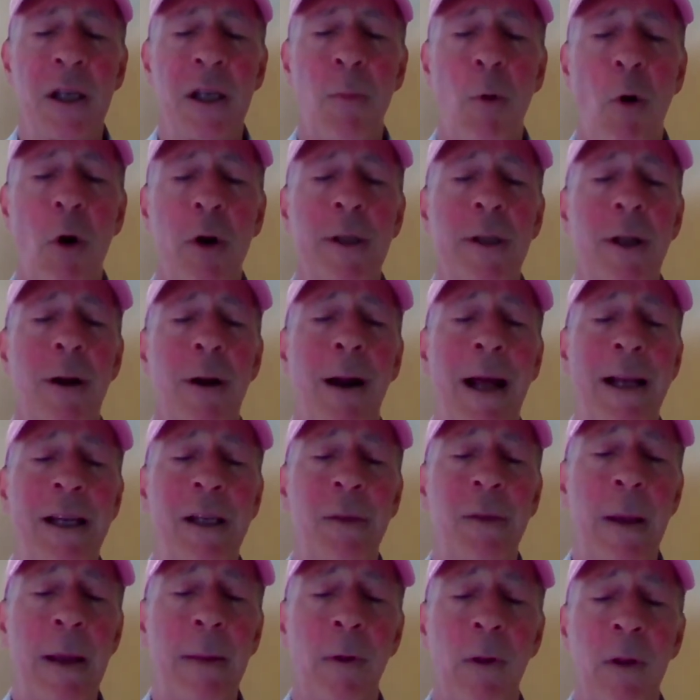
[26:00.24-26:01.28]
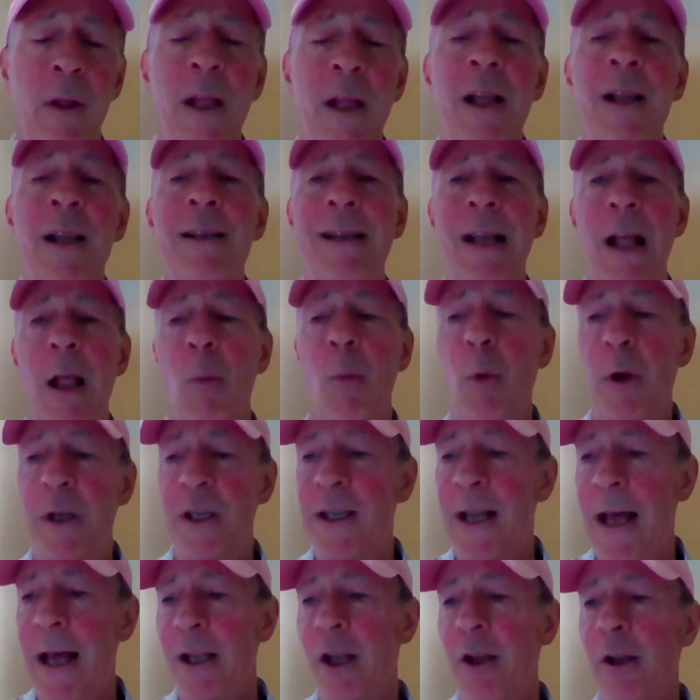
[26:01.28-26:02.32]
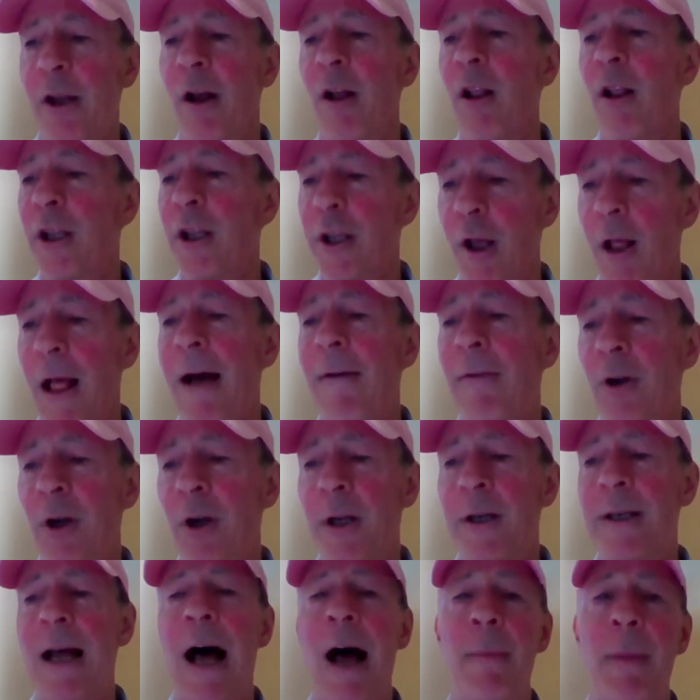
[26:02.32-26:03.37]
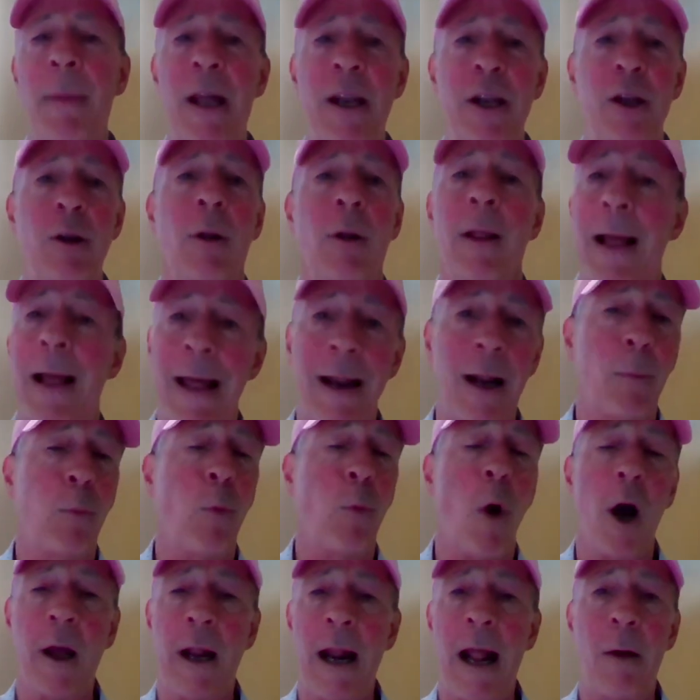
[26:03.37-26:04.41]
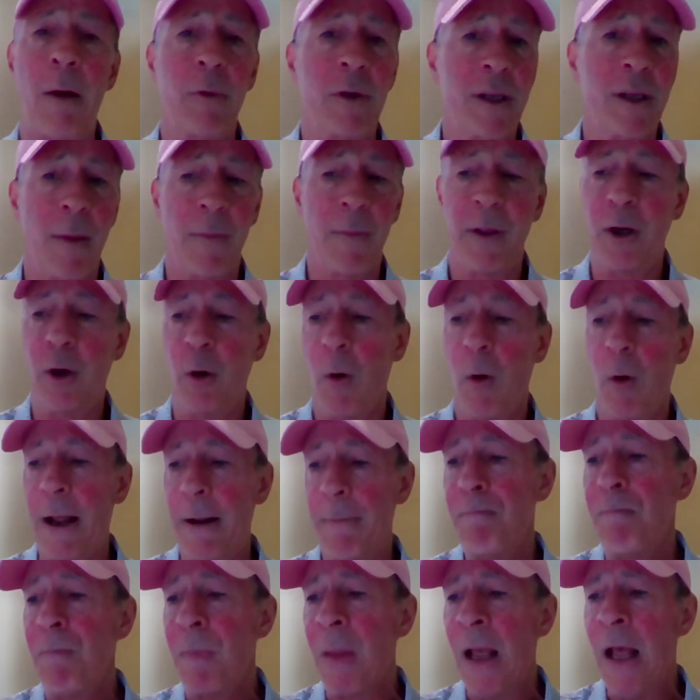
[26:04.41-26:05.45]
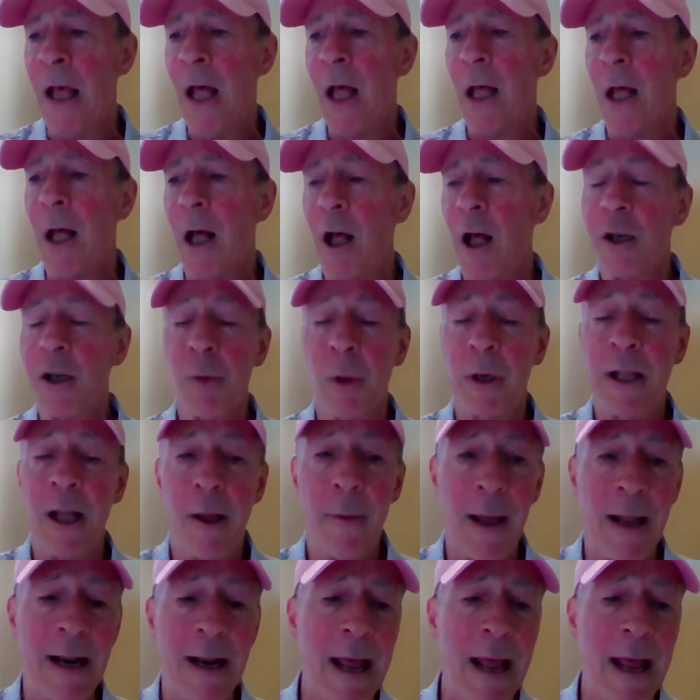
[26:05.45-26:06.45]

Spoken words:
sports. They're nice people. Tell them we sent you. You'll have a good time, and you'll end up walking out with something great. I also want to tell you about